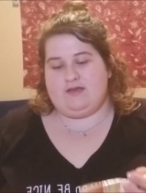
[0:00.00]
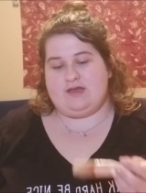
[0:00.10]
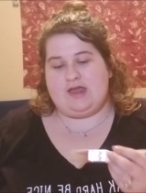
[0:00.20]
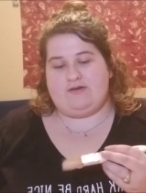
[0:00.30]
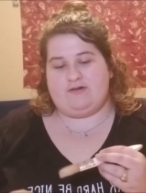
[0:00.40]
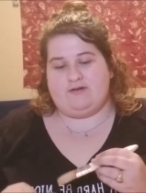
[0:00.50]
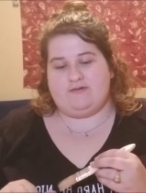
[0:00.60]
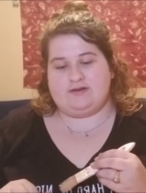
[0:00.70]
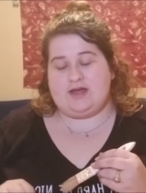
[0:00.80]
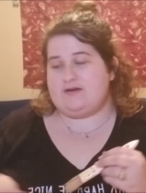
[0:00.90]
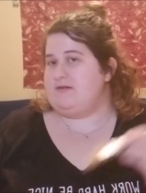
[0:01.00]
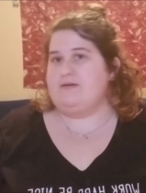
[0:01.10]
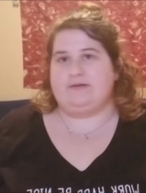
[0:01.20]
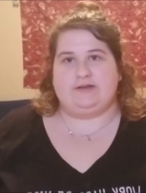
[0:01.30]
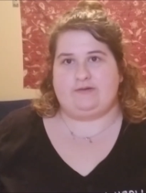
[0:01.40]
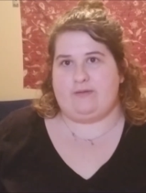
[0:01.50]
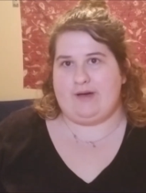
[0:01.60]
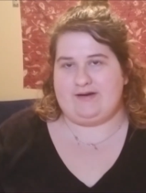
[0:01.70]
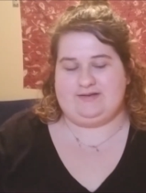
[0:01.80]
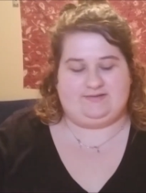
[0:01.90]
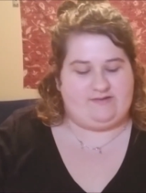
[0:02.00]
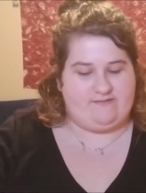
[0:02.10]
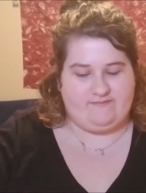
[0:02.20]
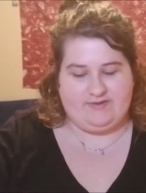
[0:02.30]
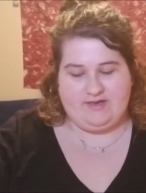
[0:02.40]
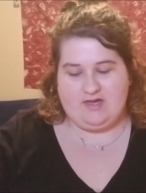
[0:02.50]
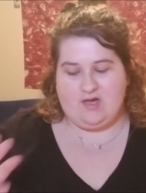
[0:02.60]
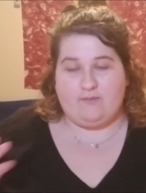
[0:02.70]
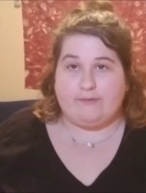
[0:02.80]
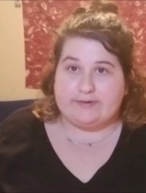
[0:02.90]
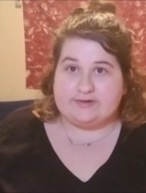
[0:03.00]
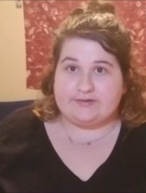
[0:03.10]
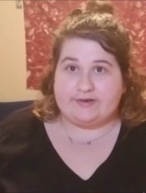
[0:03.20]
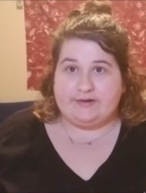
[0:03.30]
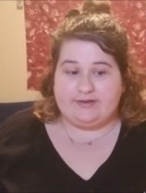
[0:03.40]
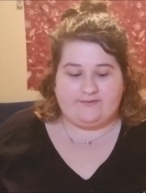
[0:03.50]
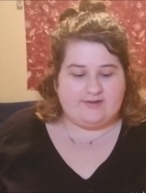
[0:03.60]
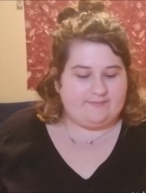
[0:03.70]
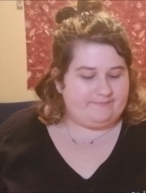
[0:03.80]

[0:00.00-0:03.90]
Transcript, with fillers: don't know what I don't know what to do about it, so we're just gonna leave it.